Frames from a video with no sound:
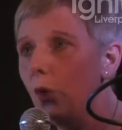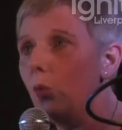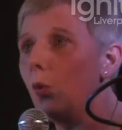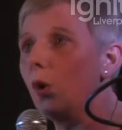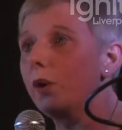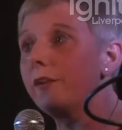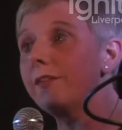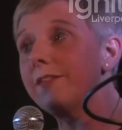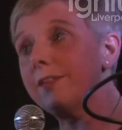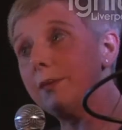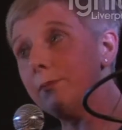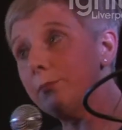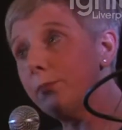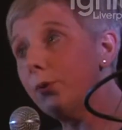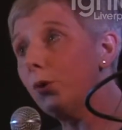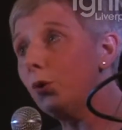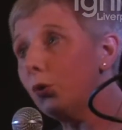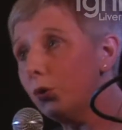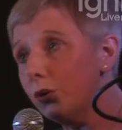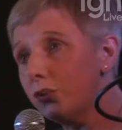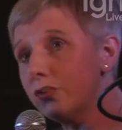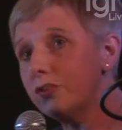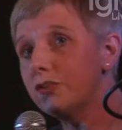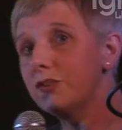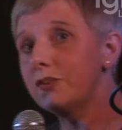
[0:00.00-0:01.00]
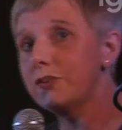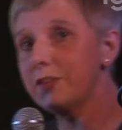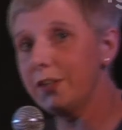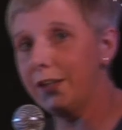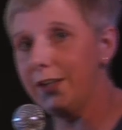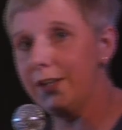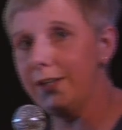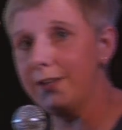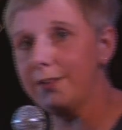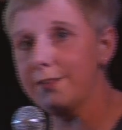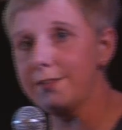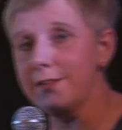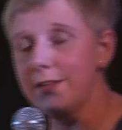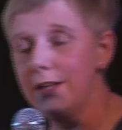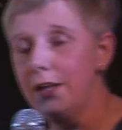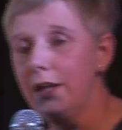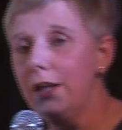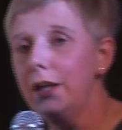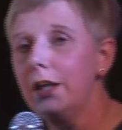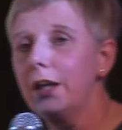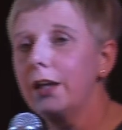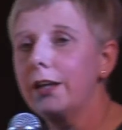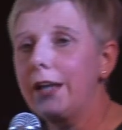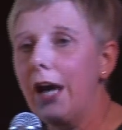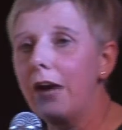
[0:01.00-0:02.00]
What's important is
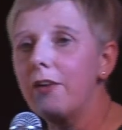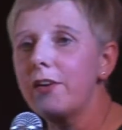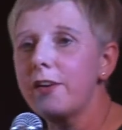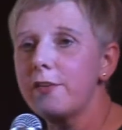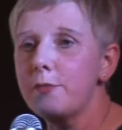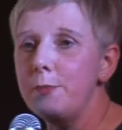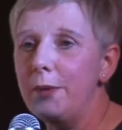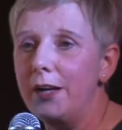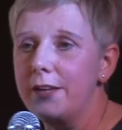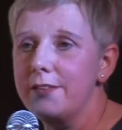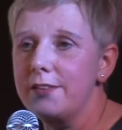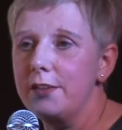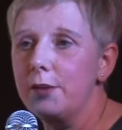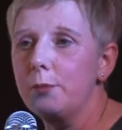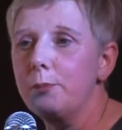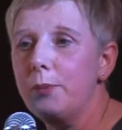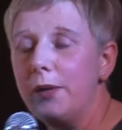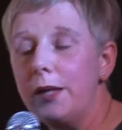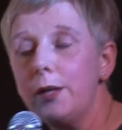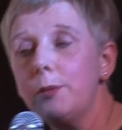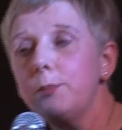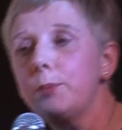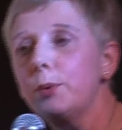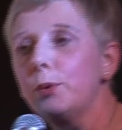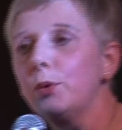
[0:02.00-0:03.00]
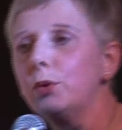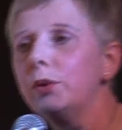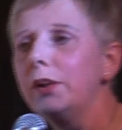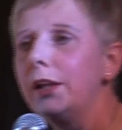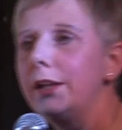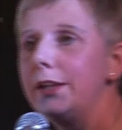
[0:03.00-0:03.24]
charismatic people